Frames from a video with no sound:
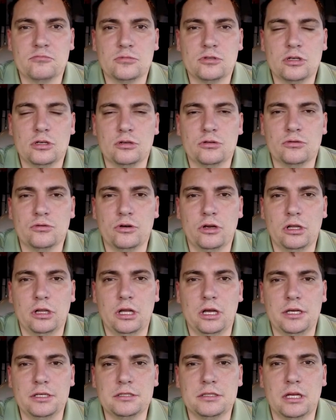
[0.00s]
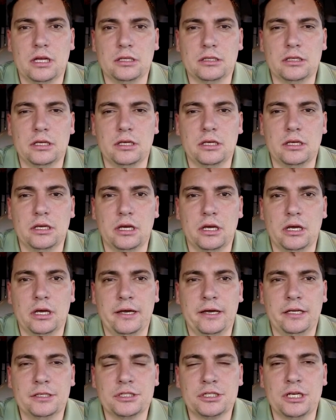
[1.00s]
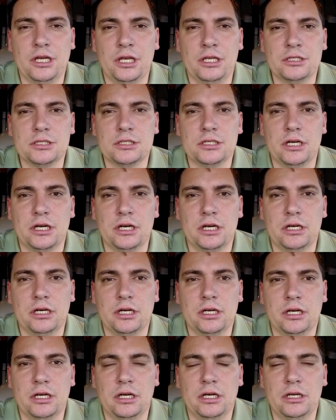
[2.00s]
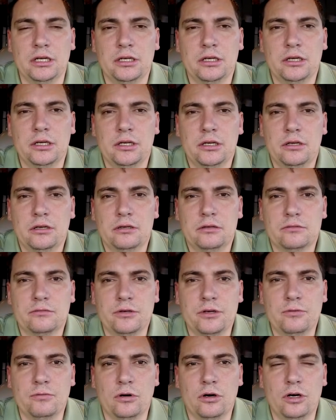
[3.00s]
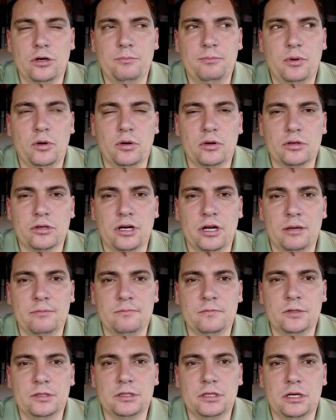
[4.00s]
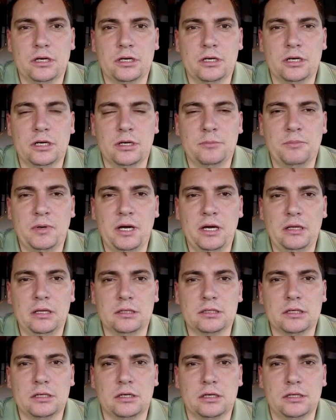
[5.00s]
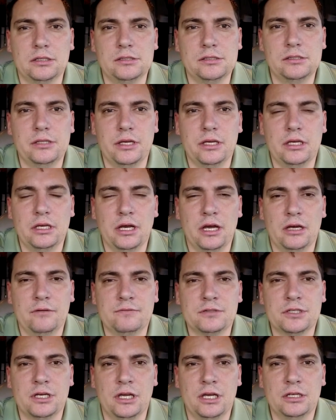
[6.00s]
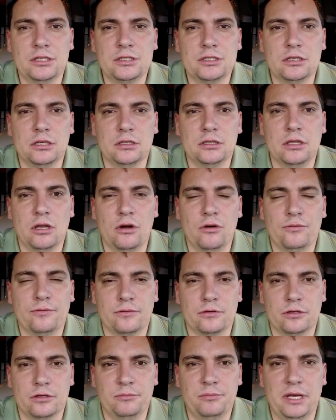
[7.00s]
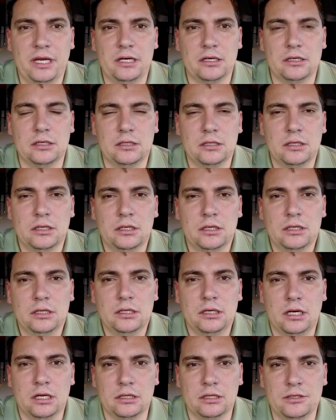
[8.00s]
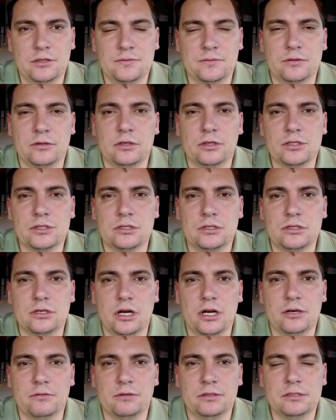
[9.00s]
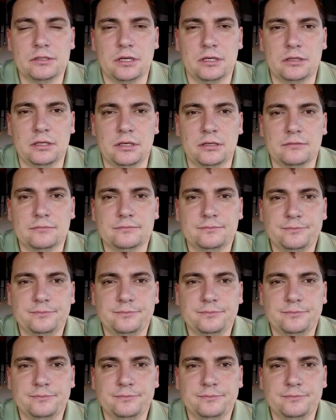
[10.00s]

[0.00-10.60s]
they realized that they uh, changed their uh, reward program with their uh, pilot cards? They have changed it now for the better, at least for us drivers, I think.